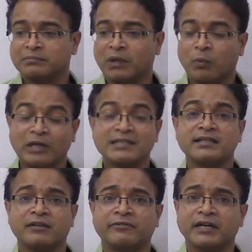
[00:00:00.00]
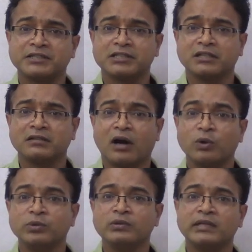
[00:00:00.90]
what is their function,
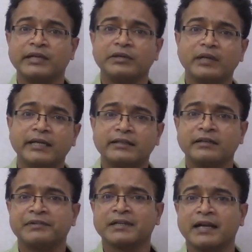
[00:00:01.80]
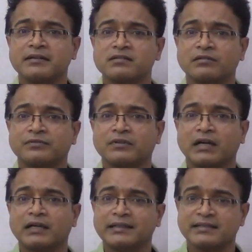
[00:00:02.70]
how do they regulate different kinds of
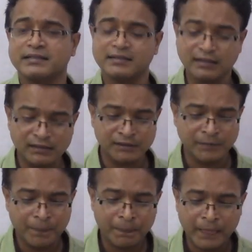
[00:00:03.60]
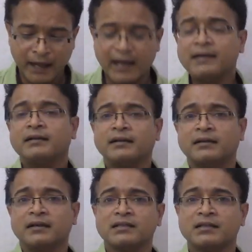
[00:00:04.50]
diseases, and
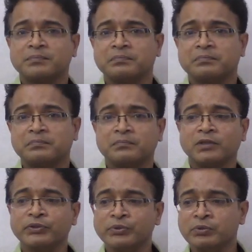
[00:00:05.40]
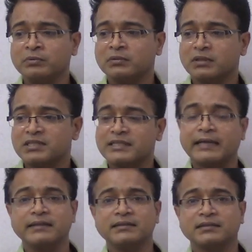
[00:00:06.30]
new
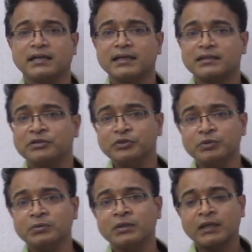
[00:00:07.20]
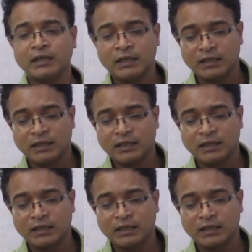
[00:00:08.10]
studies or new